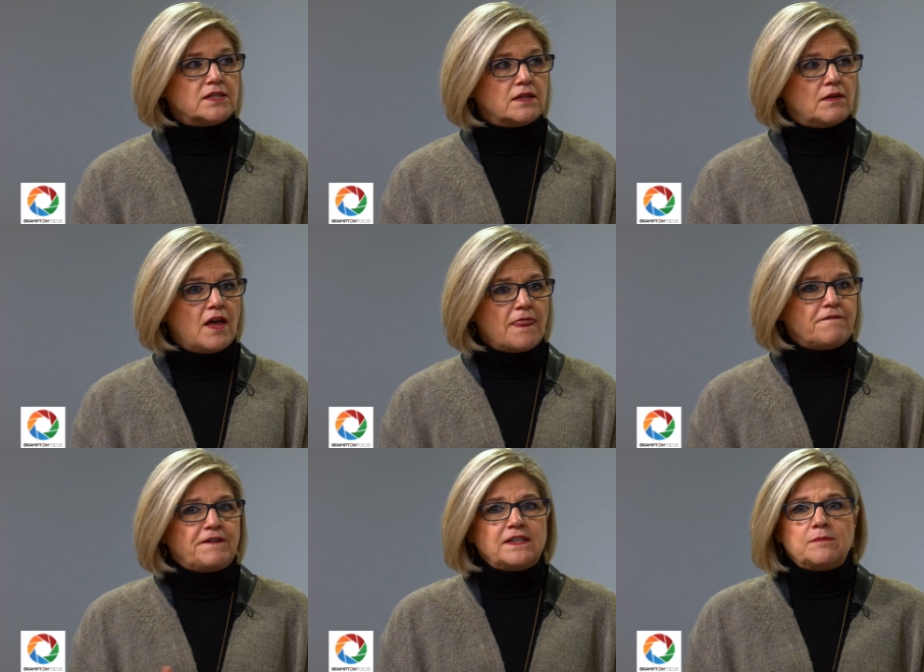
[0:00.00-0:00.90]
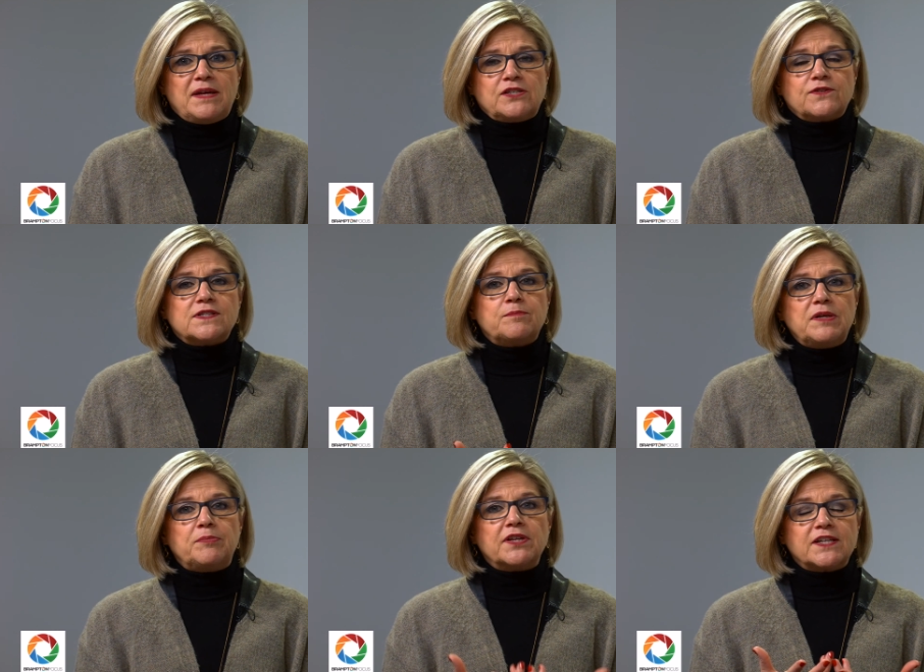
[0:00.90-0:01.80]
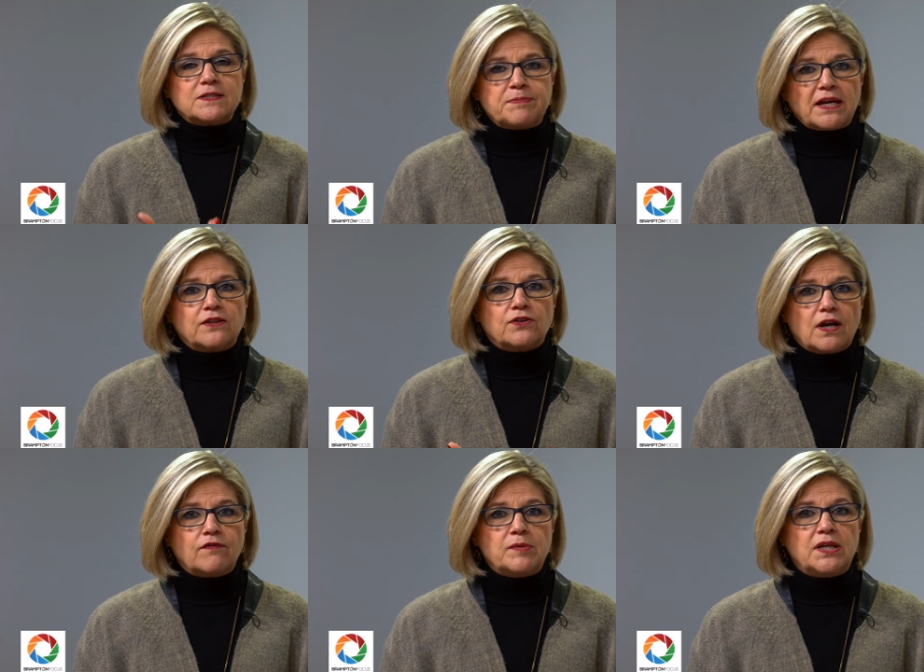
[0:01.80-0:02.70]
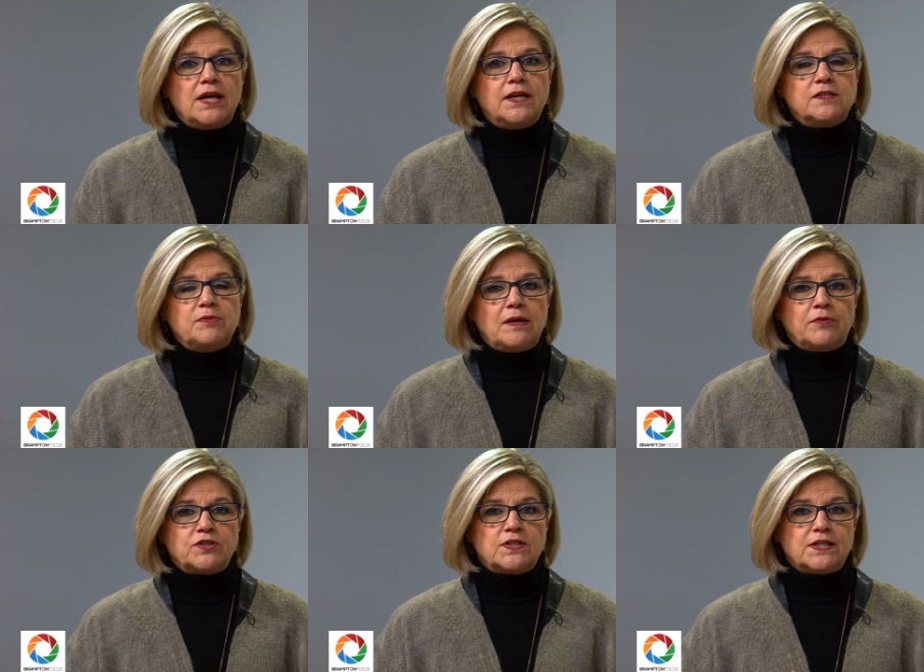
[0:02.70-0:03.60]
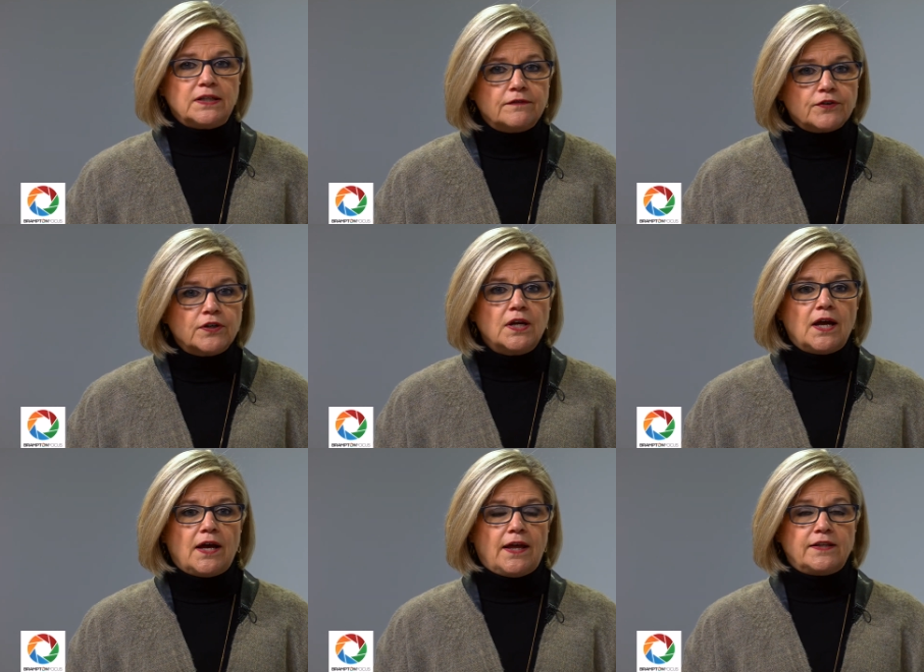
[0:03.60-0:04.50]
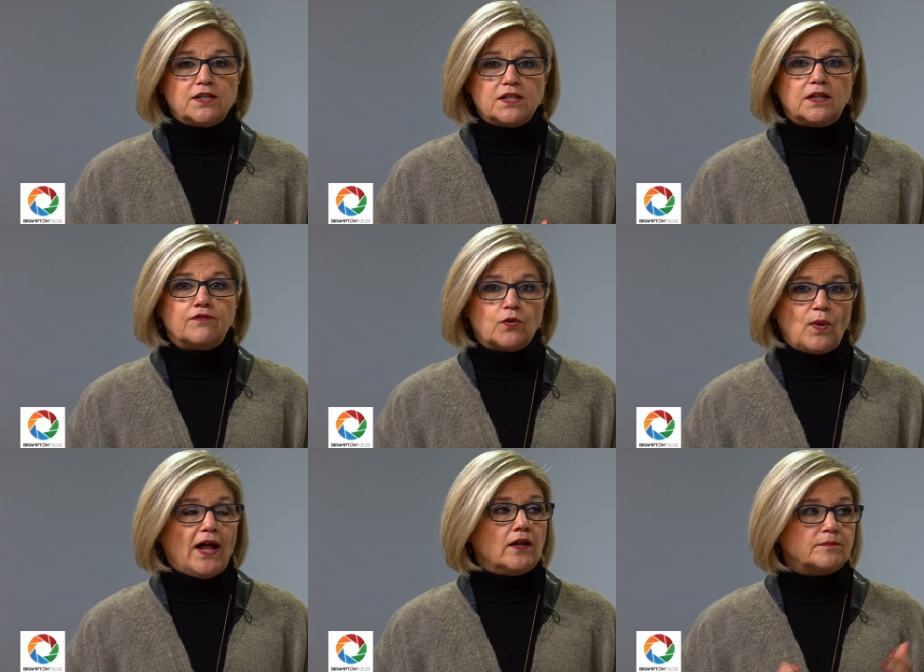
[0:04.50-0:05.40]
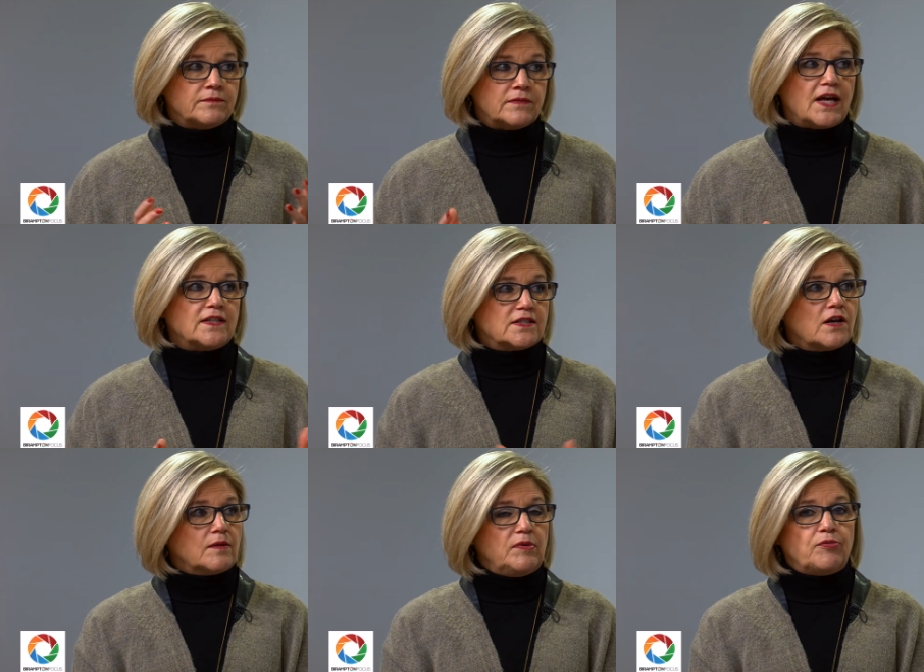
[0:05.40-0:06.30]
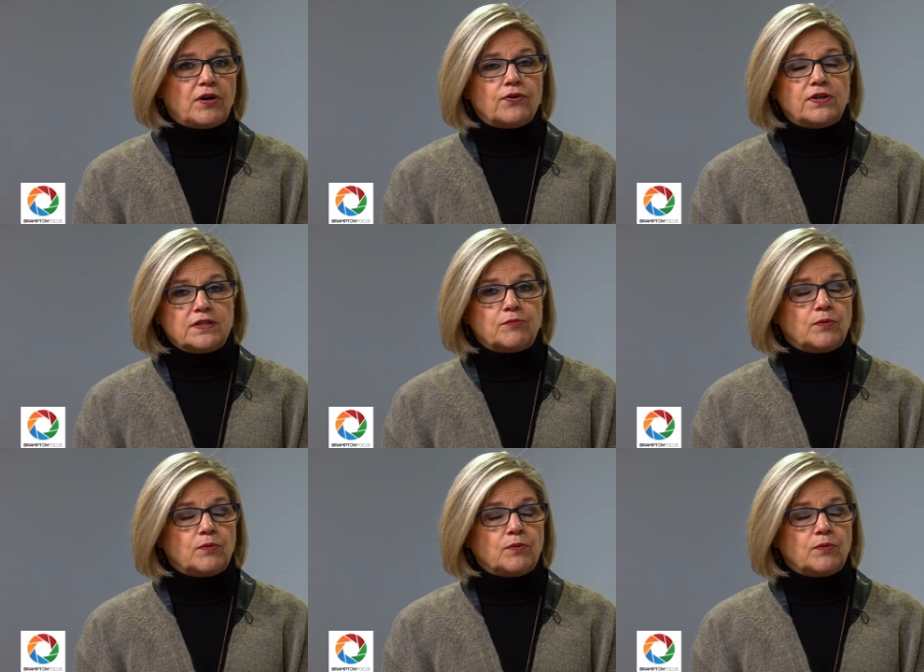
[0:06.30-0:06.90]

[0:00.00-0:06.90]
the, the fundamentals that people expect their government to be able to deliver uh, and to deliver well. That's got to be priority number